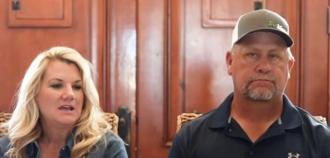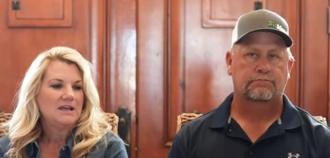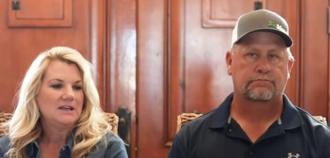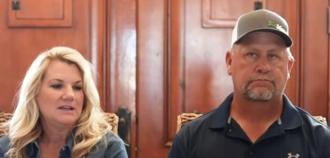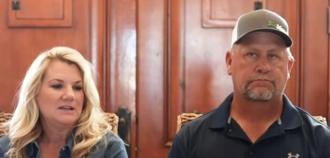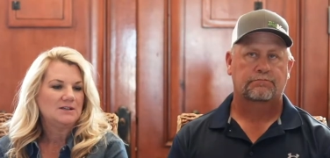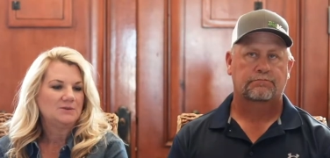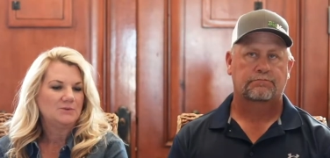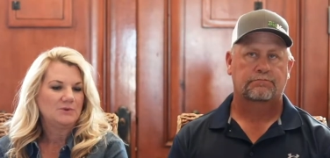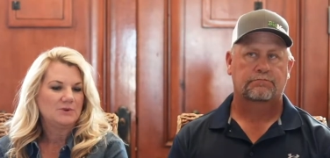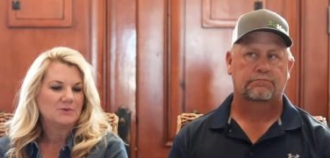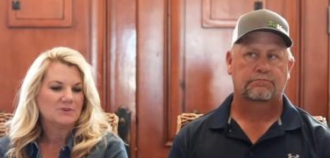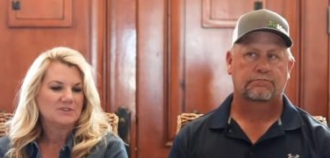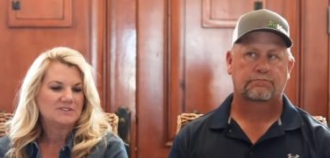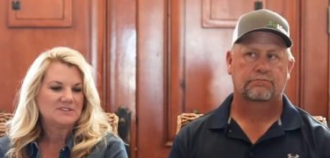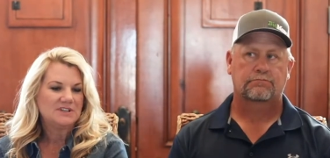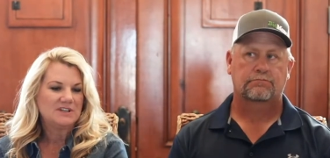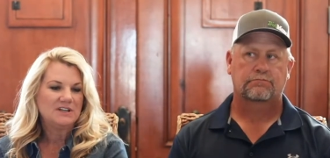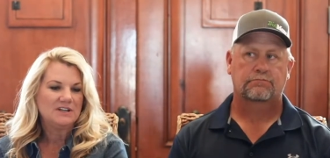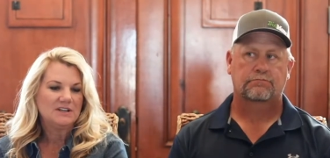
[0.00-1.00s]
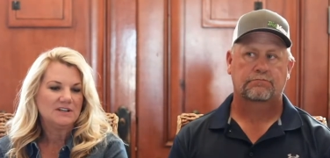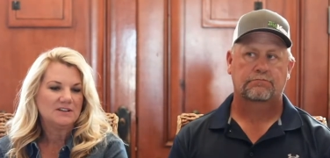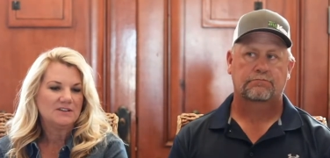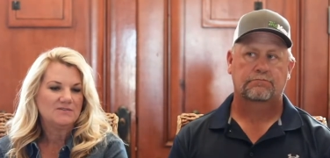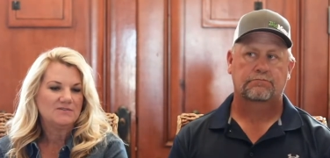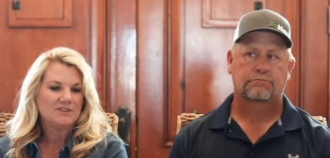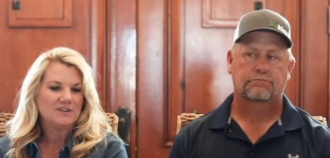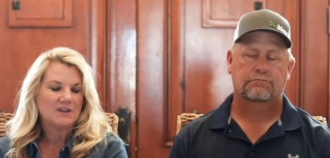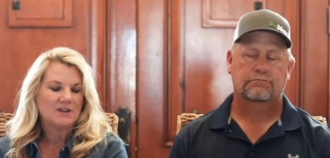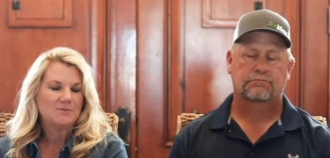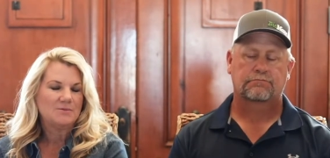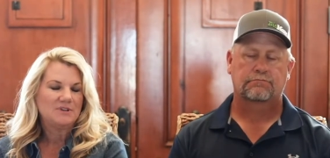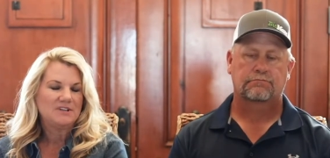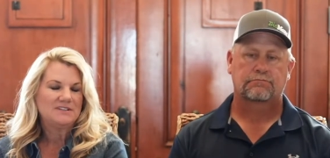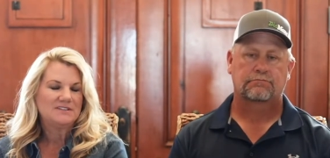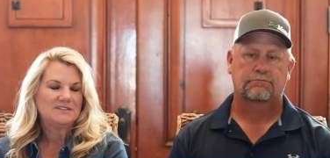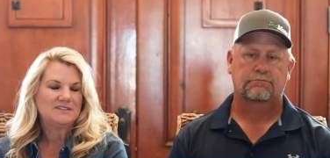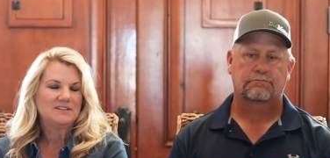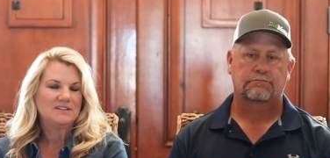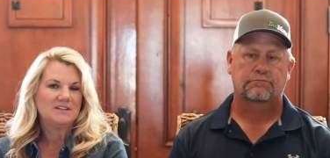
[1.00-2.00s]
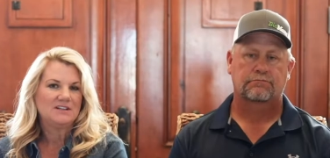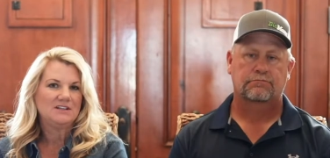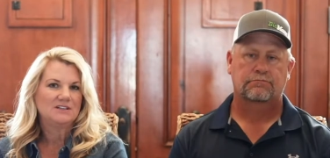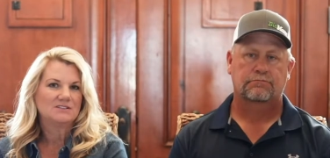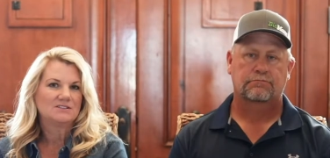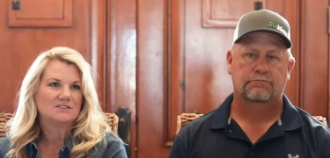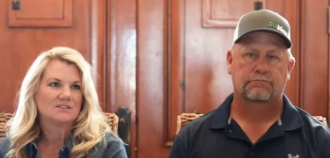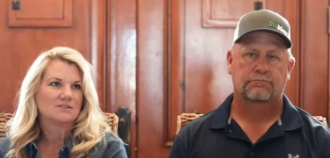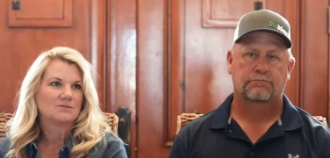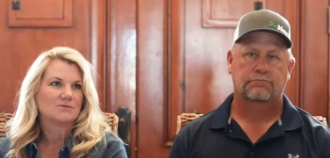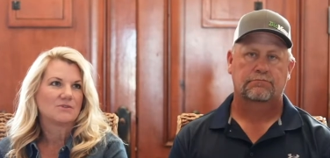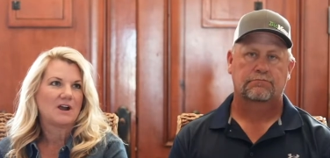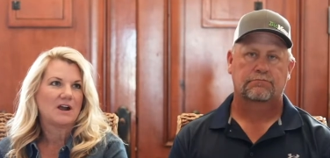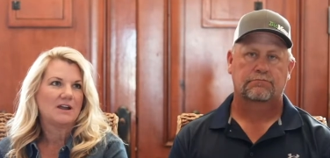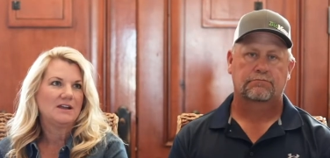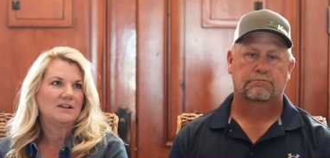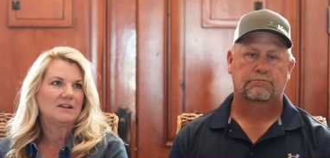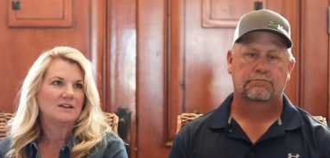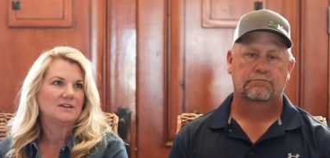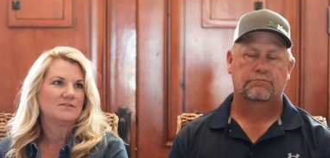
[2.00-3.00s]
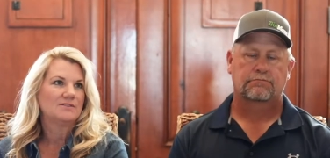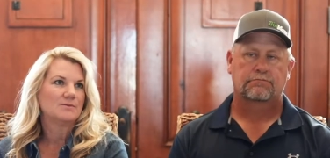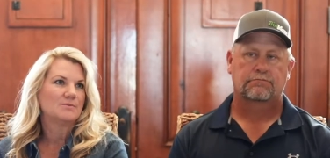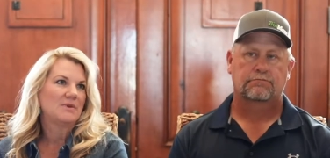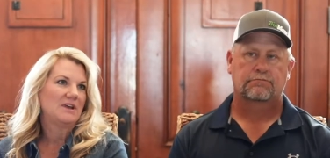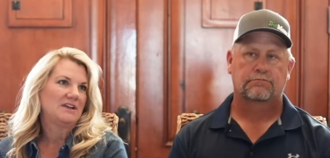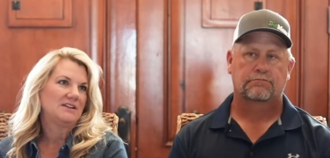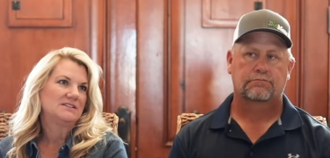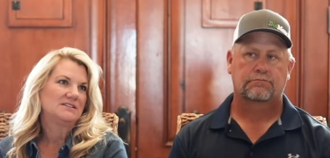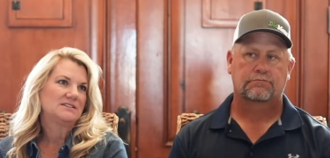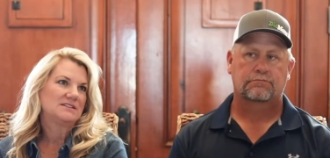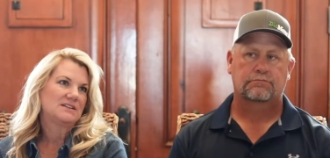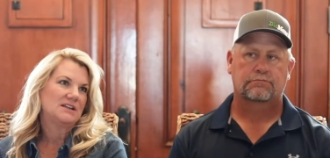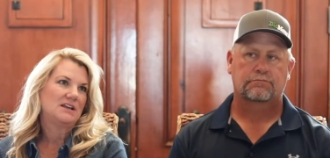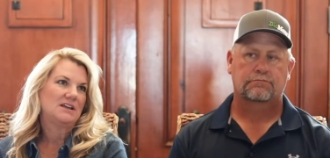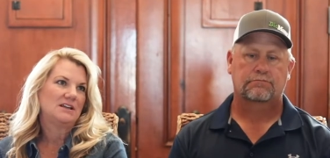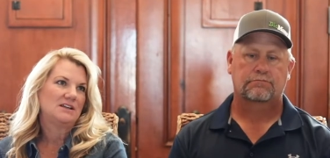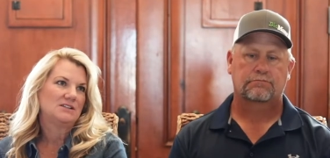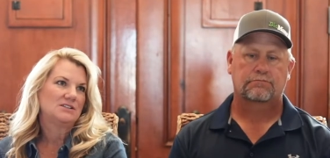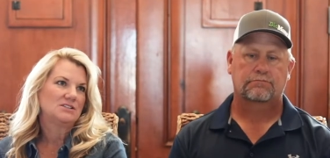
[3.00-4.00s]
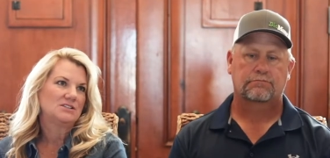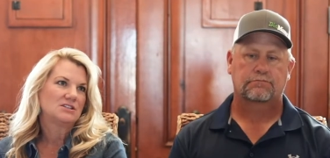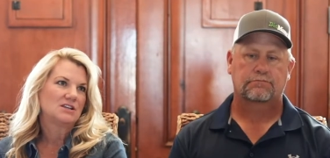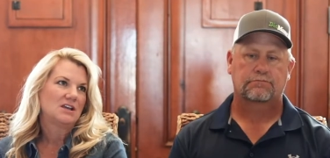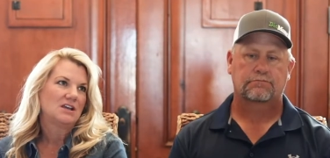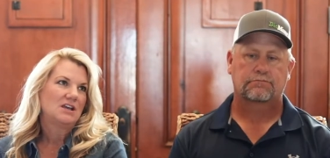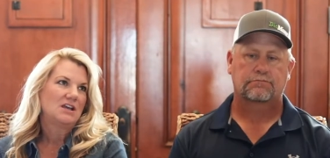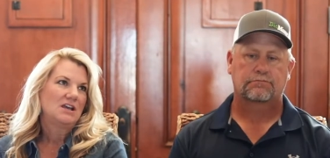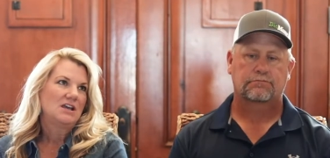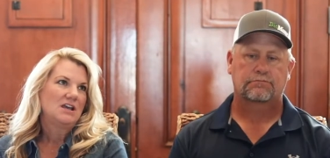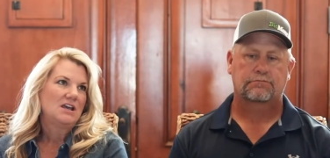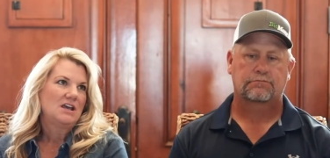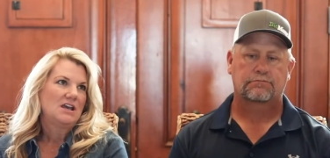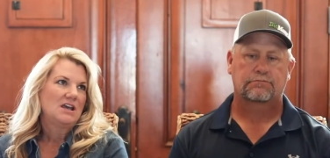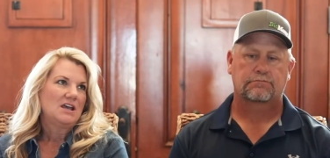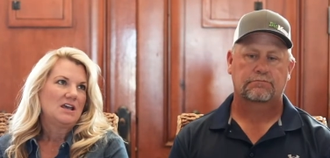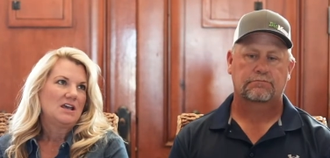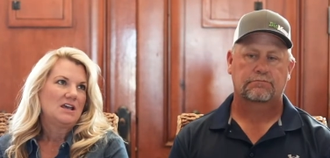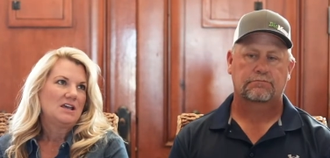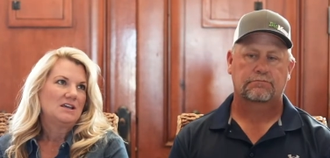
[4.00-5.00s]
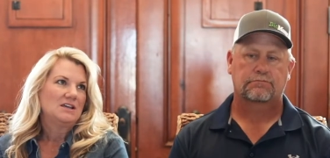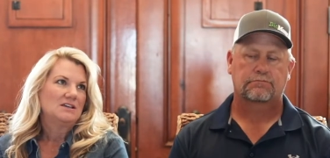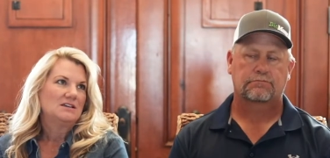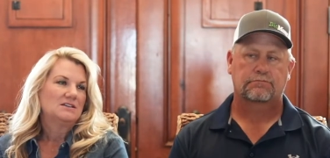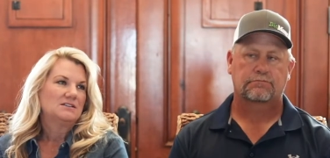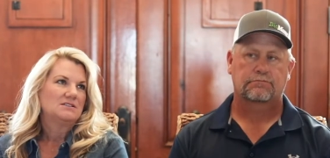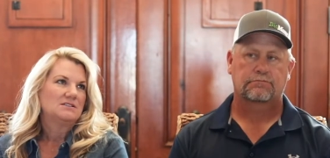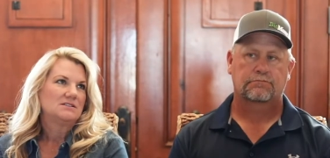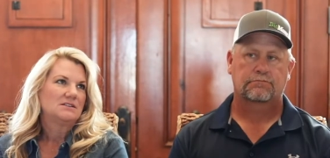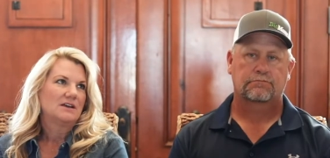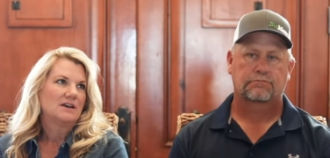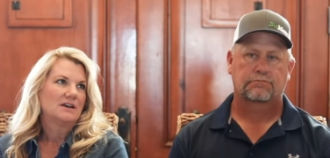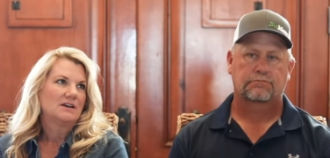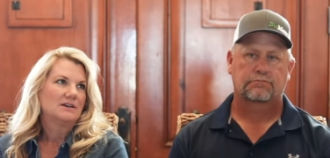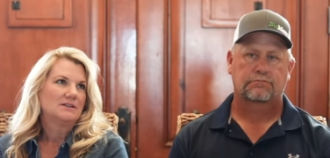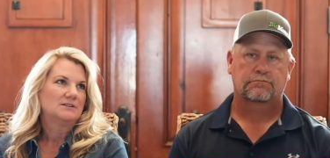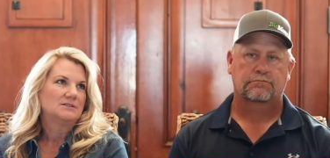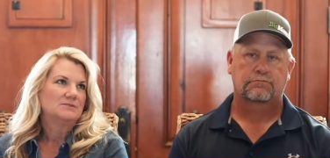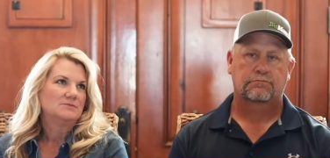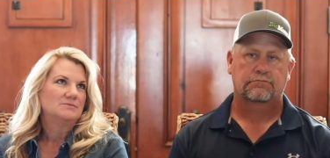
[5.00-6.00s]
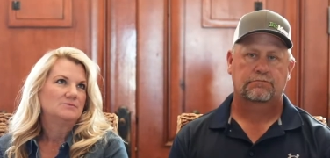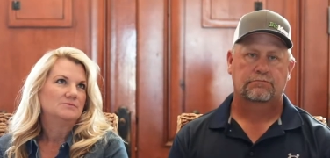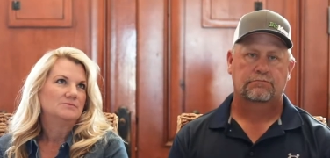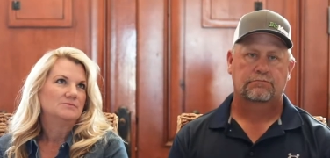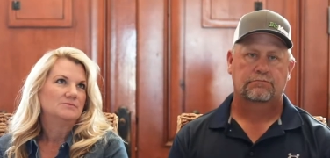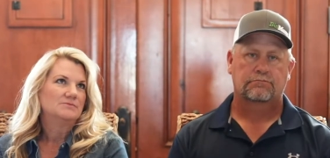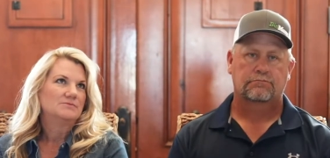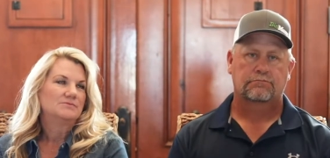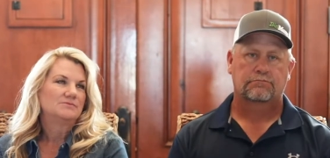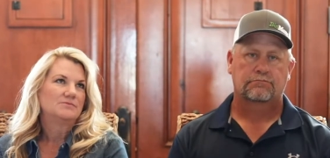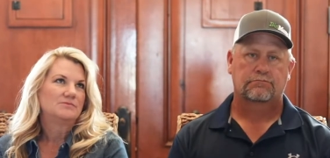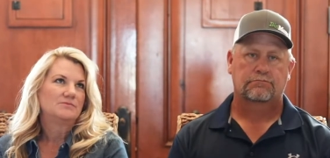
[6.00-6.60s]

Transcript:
Speaker 1: And we were sitting in the V I P seating to the right of the main stage. And um,